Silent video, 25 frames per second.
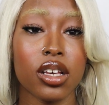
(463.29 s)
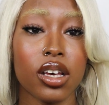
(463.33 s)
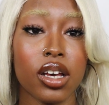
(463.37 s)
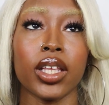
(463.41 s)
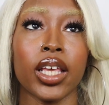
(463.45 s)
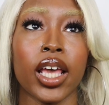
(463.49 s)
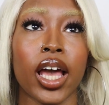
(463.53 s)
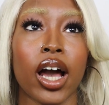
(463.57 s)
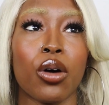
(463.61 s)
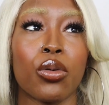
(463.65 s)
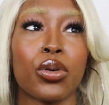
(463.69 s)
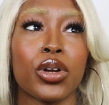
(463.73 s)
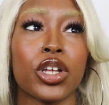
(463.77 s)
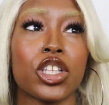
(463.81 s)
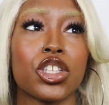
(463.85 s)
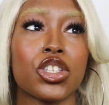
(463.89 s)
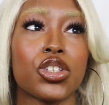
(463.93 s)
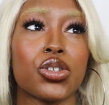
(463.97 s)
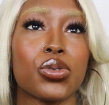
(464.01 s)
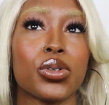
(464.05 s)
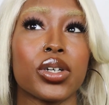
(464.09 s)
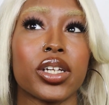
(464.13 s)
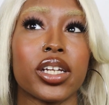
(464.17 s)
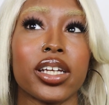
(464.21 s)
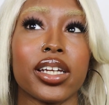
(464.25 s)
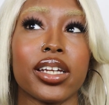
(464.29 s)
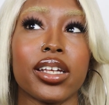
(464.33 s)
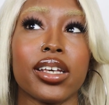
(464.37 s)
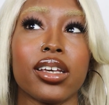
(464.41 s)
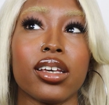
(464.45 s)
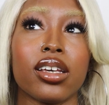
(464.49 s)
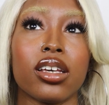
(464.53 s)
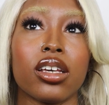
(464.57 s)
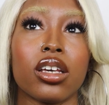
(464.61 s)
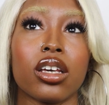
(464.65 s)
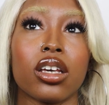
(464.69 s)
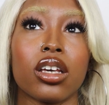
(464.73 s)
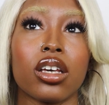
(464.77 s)
Yeah, I wouldn't do it
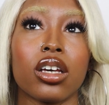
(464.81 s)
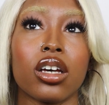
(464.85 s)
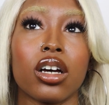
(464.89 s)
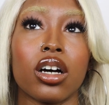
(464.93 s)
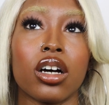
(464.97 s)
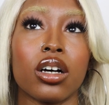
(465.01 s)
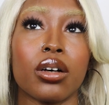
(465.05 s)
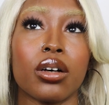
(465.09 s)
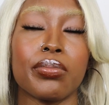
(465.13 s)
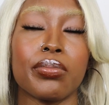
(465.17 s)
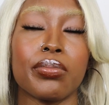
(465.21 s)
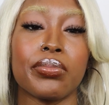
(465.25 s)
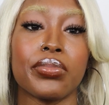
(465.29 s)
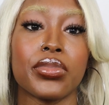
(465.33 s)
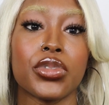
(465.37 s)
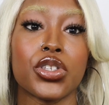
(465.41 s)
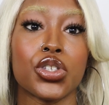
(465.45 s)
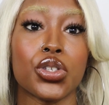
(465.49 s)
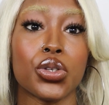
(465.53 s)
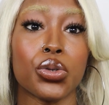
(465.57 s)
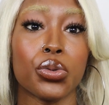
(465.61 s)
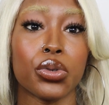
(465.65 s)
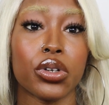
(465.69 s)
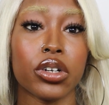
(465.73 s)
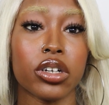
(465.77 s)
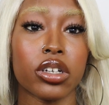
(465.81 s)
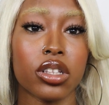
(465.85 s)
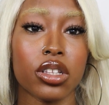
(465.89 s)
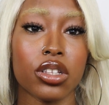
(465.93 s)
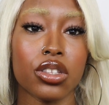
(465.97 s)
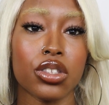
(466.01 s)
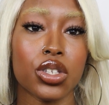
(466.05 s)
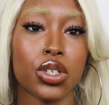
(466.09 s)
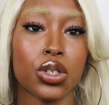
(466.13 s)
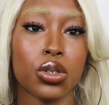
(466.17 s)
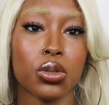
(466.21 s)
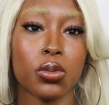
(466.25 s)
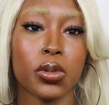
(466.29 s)
any sooner than
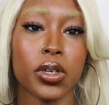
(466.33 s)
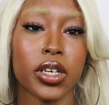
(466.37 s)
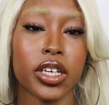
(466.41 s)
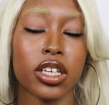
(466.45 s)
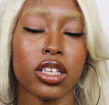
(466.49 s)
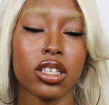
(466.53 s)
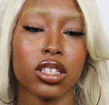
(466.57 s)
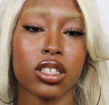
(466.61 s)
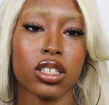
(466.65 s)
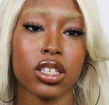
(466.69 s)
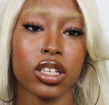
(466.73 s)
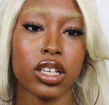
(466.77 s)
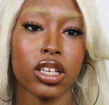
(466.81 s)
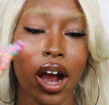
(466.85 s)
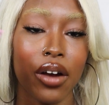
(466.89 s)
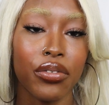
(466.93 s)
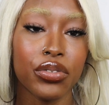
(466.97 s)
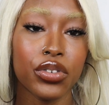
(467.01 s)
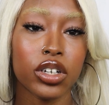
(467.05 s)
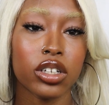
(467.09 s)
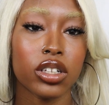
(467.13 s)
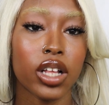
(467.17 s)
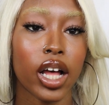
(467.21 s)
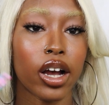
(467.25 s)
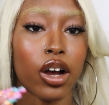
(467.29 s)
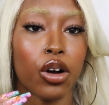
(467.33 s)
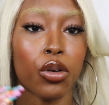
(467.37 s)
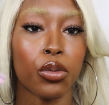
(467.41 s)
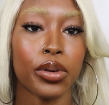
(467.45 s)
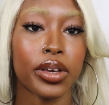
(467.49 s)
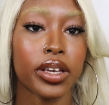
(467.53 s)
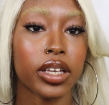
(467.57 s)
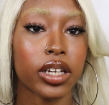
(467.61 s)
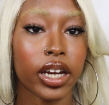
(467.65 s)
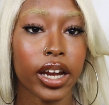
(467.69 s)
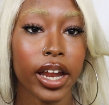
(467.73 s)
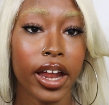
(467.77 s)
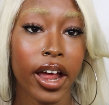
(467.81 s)
2 weeks. After like a week
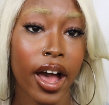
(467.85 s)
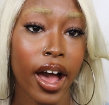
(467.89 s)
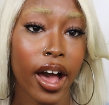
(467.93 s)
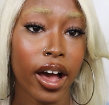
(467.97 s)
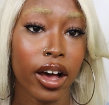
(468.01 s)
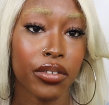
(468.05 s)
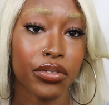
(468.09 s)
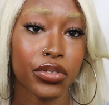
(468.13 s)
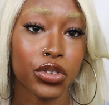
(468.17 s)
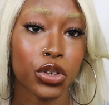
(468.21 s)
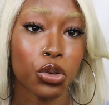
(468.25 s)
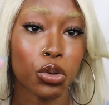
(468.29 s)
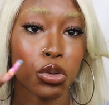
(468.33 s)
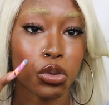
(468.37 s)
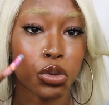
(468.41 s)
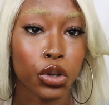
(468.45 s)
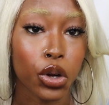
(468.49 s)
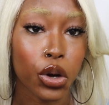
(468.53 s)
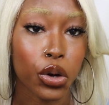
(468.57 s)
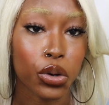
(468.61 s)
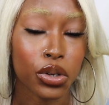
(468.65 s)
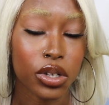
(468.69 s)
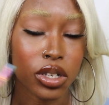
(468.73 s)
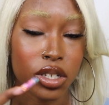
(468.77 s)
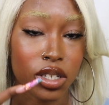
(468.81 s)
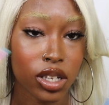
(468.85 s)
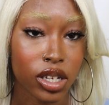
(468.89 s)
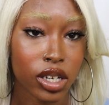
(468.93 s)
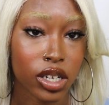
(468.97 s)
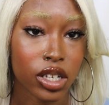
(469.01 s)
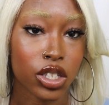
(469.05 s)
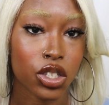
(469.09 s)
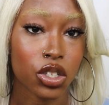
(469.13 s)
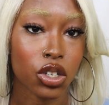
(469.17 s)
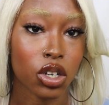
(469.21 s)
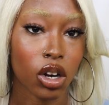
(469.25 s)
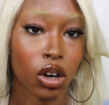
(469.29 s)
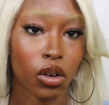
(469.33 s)
and a half, you'll notice that
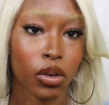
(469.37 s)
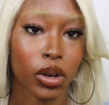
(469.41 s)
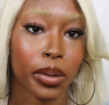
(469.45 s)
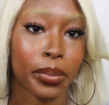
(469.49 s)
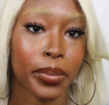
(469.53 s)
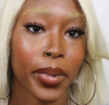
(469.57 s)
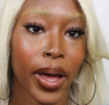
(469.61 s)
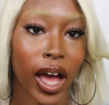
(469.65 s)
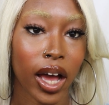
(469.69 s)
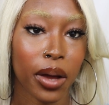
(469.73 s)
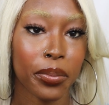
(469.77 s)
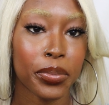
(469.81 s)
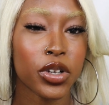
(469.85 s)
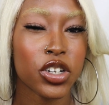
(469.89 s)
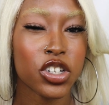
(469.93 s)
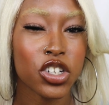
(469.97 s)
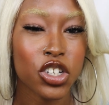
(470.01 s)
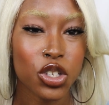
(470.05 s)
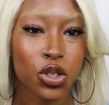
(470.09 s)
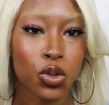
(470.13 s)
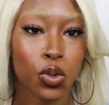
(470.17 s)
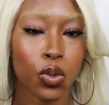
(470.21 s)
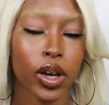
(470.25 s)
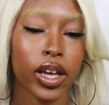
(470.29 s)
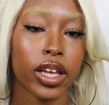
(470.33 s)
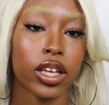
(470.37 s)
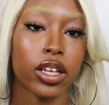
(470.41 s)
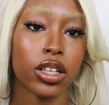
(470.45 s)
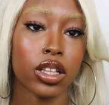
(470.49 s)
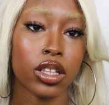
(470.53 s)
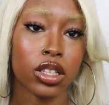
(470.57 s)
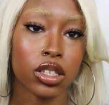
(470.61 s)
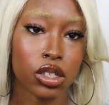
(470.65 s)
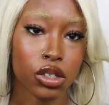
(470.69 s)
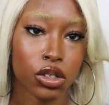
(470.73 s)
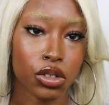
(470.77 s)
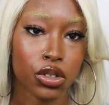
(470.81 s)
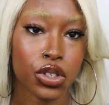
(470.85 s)
it's growing back, but just wait
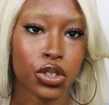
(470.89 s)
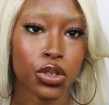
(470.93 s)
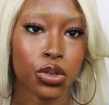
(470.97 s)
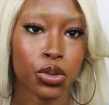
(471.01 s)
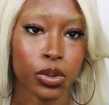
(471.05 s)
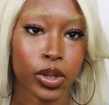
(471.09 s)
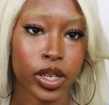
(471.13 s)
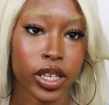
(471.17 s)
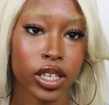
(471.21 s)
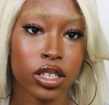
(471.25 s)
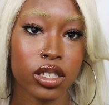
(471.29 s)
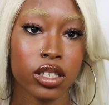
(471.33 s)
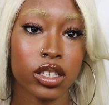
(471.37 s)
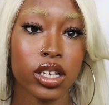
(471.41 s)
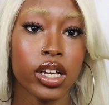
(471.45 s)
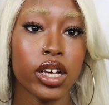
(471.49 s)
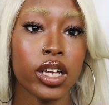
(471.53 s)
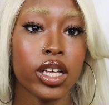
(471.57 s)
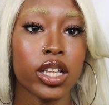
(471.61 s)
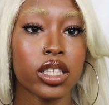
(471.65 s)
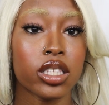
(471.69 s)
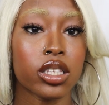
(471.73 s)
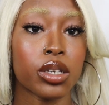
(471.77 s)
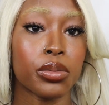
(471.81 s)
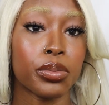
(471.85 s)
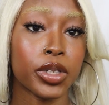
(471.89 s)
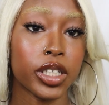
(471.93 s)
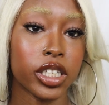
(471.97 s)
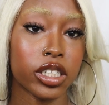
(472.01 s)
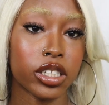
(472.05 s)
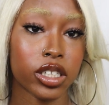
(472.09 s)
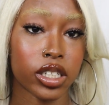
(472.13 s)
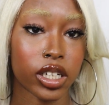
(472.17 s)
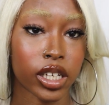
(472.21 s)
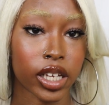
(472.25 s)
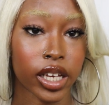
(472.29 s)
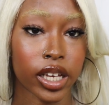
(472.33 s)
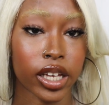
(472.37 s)
until 2 weeks to bleach
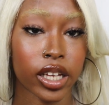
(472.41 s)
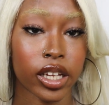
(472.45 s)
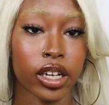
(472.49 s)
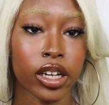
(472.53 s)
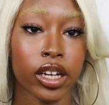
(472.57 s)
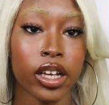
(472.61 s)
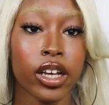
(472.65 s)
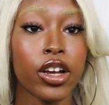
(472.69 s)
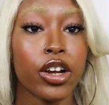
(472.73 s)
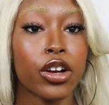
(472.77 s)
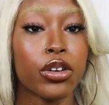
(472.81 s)
it again.